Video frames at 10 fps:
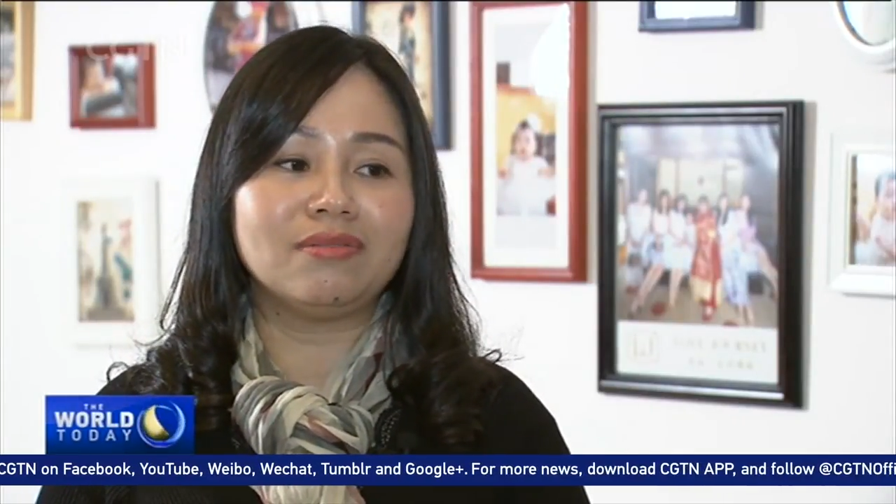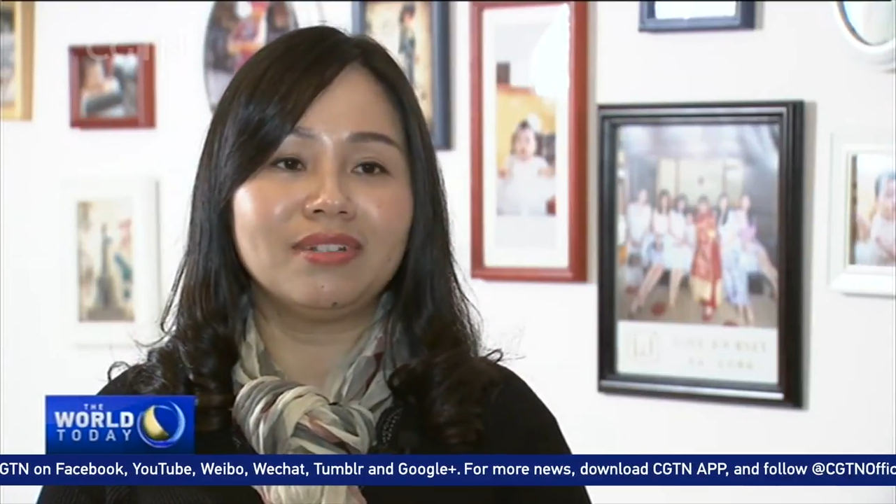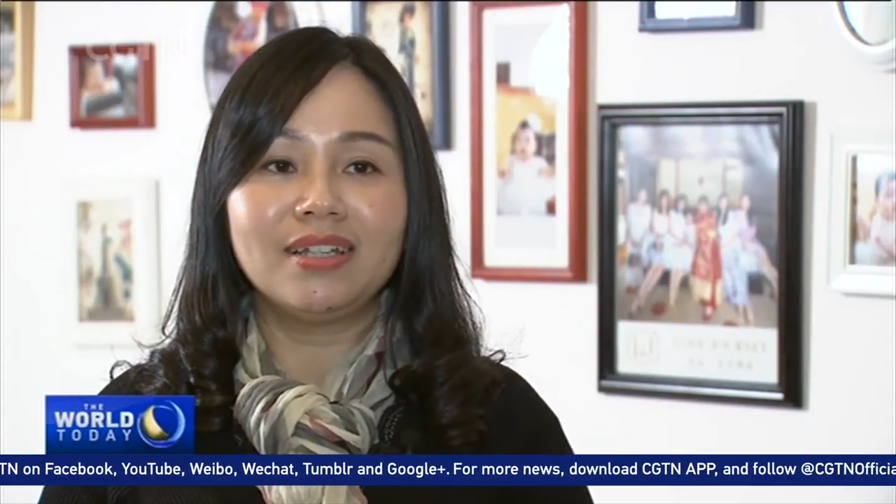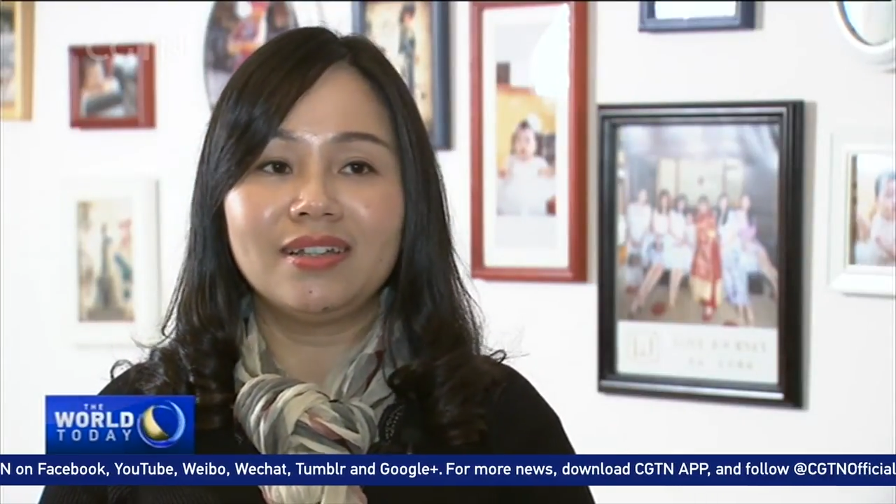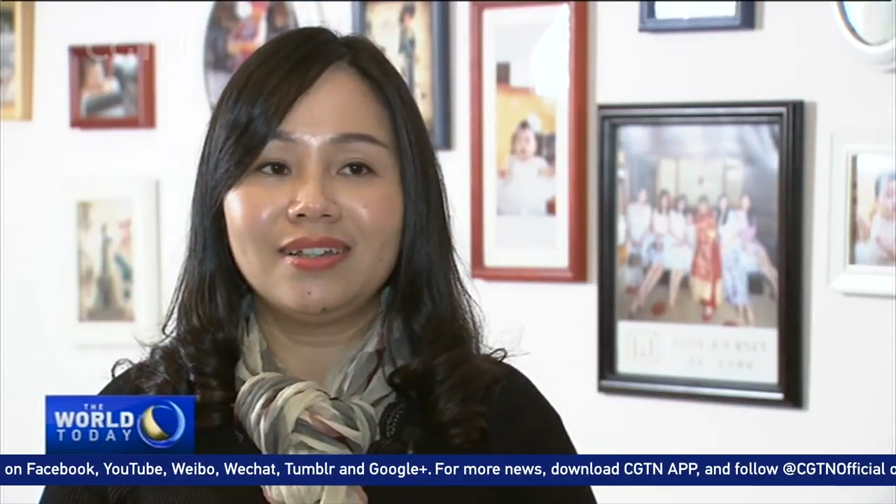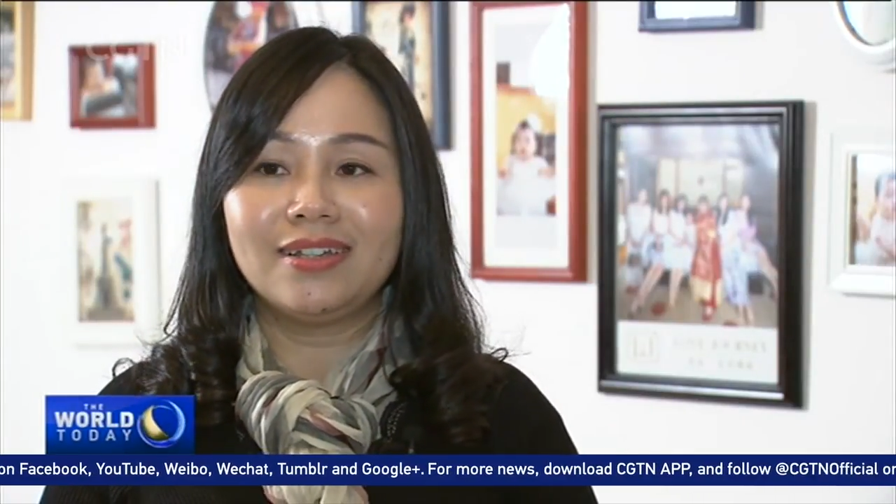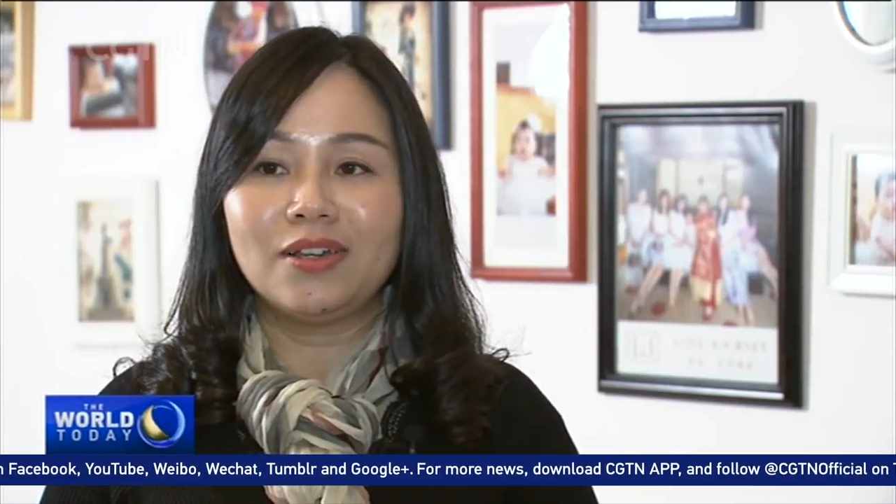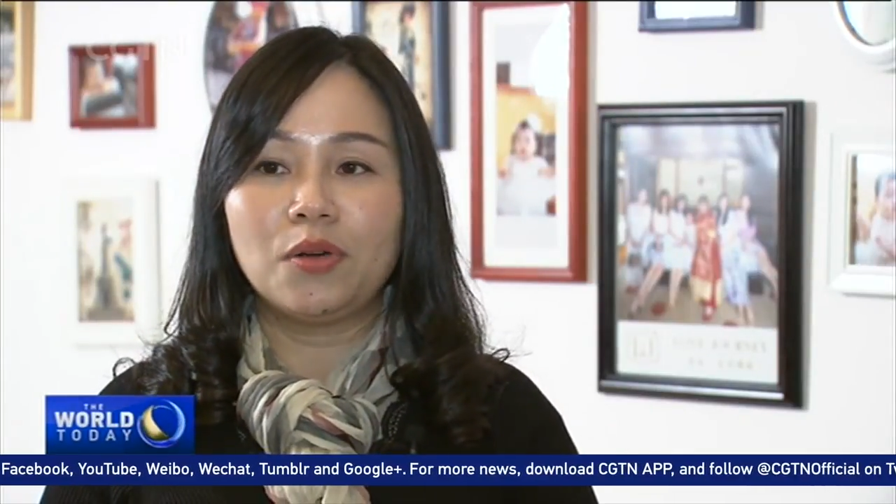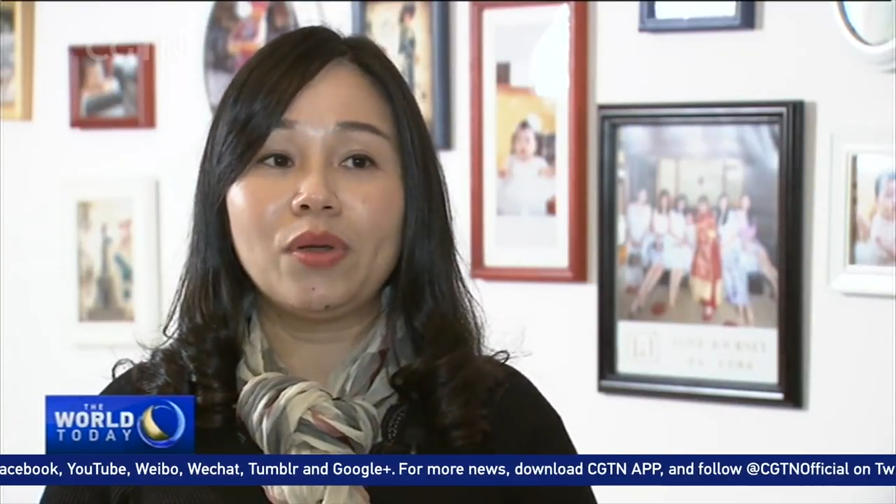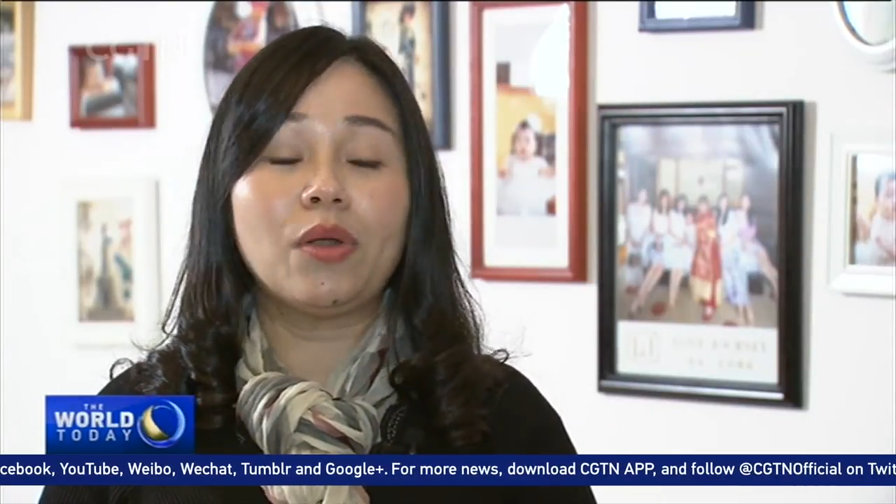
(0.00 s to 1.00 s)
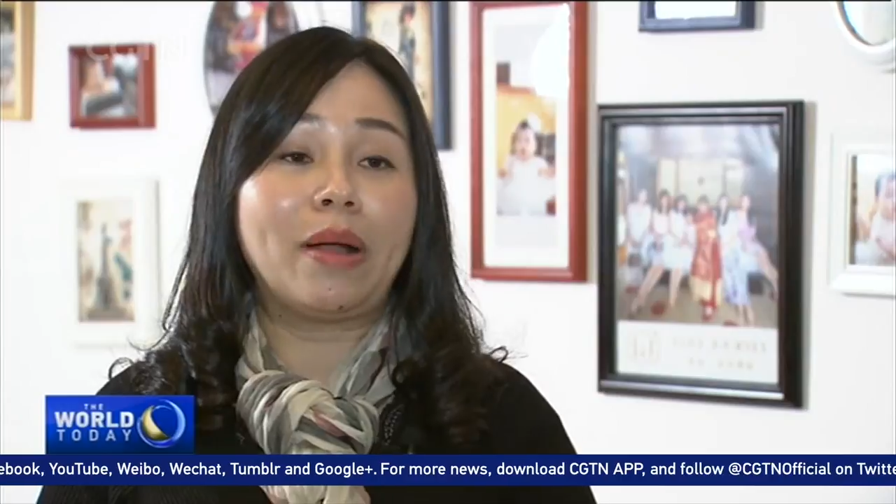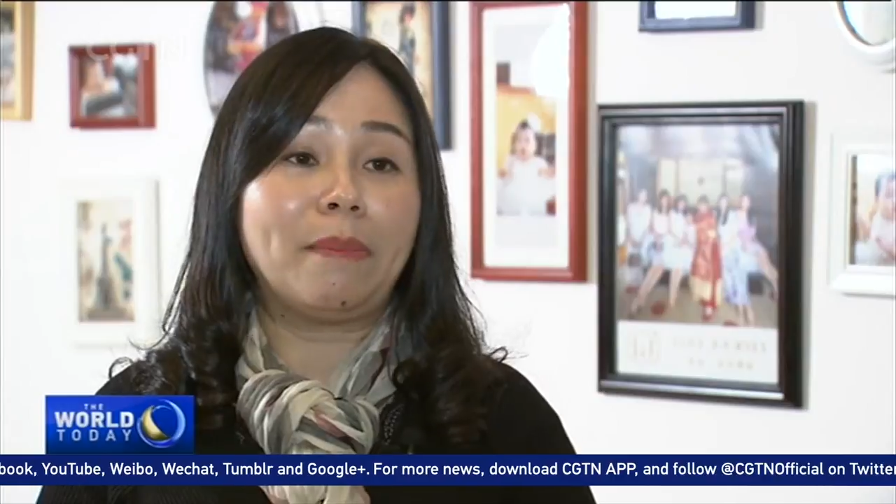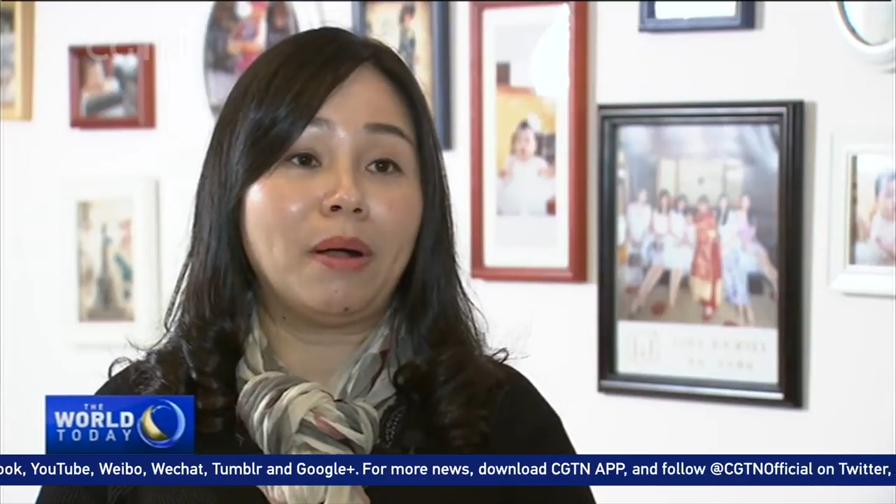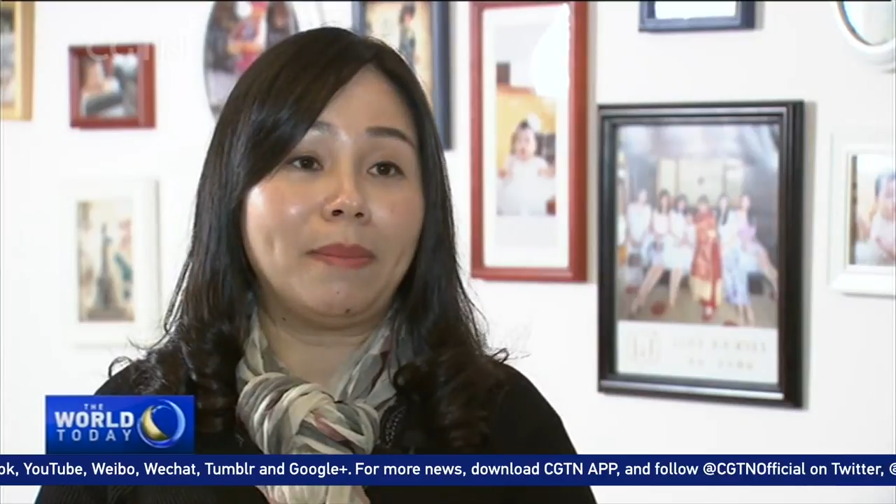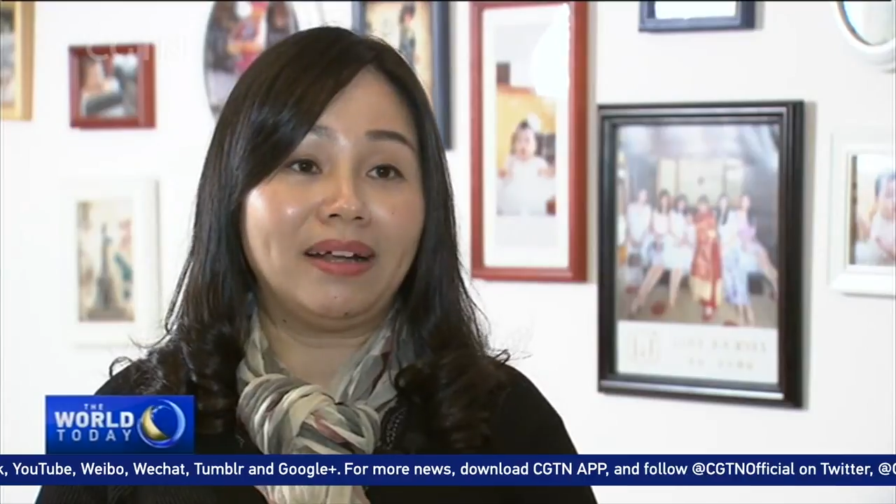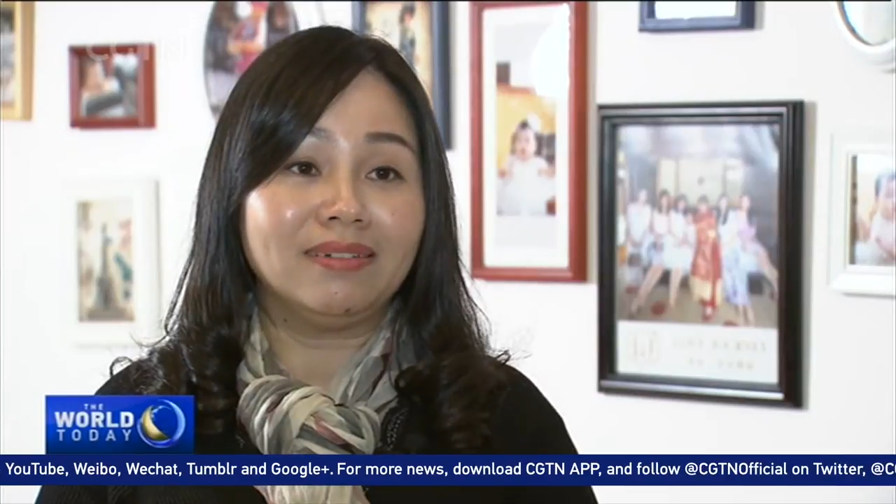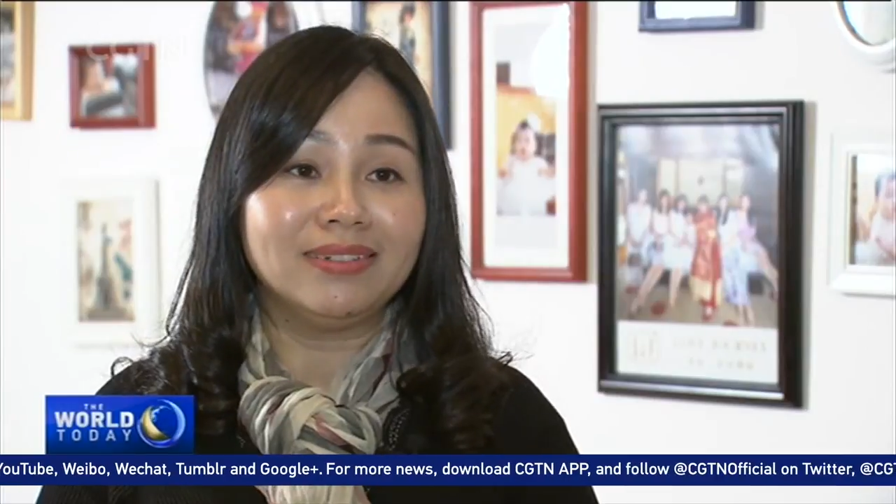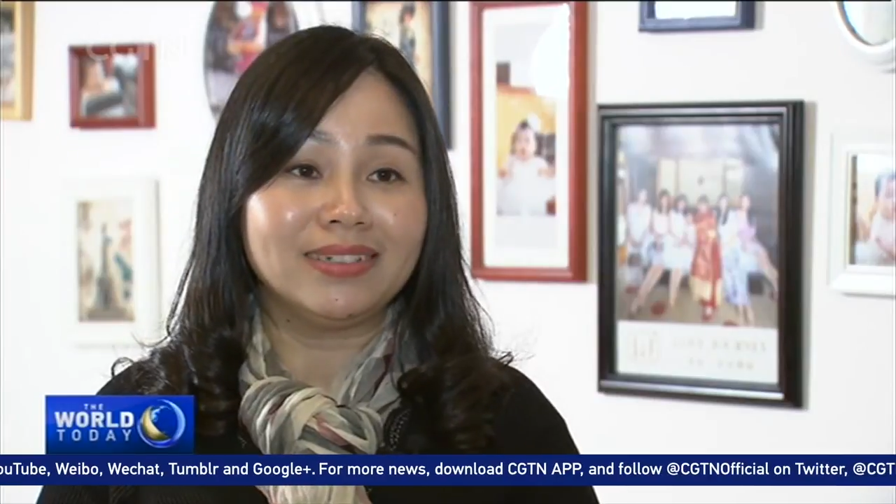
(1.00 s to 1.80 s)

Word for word: as a family and compete